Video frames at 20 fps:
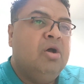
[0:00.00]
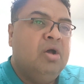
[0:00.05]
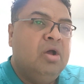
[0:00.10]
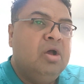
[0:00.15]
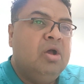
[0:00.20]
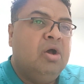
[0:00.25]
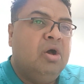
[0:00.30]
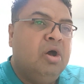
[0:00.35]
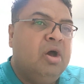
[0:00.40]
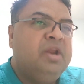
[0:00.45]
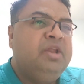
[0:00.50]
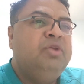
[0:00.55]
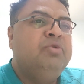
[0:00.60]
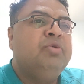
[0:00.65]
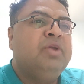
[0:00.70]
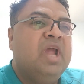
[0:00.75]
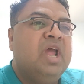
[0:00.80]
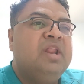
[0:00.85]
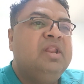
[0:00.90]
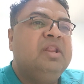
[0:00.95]
or you
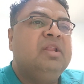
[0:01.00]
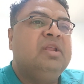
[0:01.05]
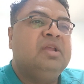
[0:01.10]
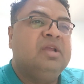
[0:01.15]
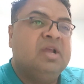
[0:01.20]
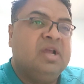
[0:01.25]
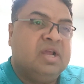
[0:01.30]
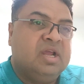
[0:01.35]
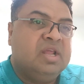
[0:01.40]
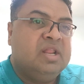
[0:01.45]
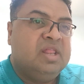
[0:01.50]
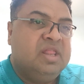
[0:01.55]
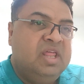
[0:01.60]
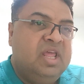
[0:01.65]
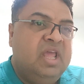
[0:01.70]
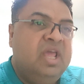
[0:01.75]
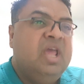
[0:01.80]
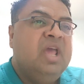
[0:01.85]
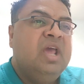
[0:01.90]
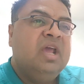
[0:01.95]
can
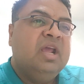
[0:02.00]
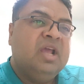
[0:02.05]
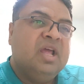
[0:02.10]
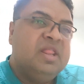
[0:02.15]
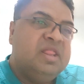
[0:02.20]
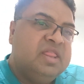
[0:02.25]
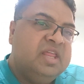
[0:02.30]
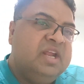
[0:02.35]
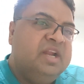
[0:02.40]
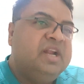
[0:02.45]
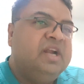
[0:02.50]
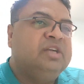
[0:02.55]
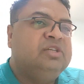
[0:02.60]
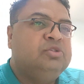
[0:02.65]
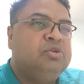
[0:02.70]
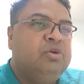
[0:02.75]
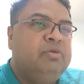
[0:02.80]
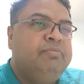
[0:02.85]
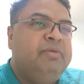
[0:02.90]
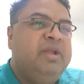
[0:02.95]
say consider
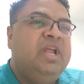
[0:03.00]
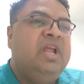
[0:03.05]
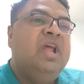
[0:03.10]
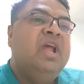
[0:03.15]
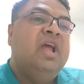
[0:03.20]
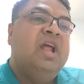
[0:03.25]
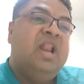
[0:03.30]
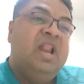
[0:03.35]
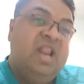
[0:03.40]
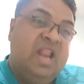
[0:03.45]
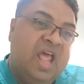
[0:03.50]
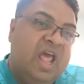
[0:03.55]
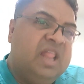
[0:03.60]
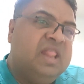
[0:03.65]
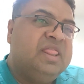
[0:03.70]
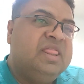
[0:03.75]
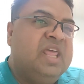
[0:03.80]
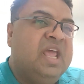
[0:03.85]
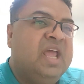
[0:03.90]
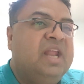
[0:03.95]
should be
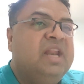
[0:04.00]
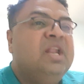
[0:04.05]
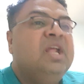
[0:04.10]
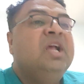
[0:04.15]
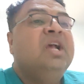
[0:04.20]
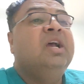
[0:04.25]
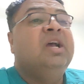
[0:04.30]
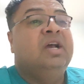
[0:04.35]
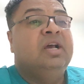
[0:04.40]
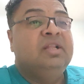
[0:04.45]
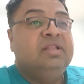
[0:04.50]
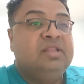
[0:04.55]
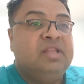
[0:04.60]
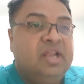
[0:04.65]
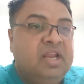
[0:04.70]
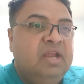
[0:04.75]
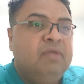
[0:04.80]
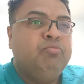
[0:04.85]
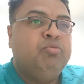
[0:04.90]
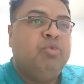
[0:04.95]
less than
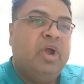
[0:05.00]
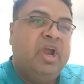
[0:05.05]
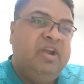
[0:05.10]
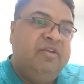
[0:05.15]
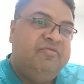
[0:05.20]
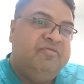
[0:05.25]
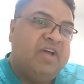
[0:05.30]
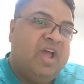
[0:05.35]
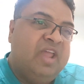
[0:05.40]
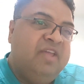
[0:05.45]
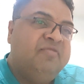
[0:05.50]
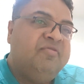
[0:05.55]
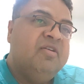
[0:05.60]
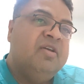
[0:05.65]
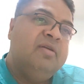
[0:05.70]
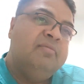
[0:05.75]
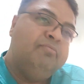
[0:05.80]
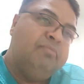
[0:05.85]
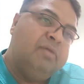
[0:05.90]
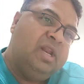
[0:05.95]
3.5
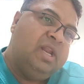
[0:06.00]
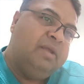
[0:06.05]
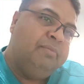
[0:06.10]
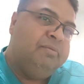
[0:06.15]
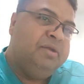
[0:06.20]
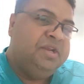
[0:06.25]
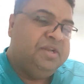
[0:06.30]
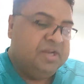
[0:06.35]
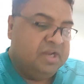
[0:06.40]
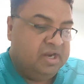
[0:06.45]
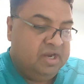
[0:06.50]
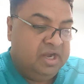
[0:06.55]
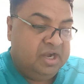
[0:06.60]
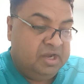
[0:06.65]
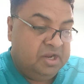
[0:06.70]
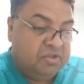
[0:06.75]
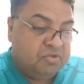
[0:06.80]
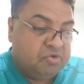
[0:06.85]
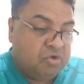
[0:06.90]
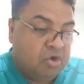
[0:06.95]
millimeter. It
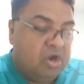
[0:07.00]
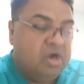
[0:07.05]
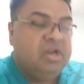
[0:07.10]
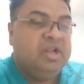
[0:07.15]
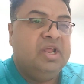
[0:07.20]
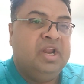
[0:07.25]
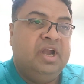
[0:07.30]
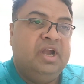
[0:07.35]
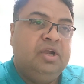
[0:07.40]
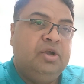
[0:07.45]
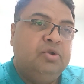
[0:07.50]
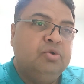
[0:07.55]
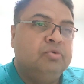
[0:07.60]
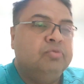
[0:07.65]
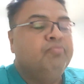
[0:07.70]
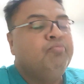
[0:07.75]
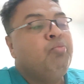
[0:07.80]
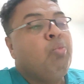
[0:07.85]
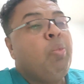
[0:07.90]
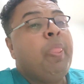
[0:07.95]
is called grade 2.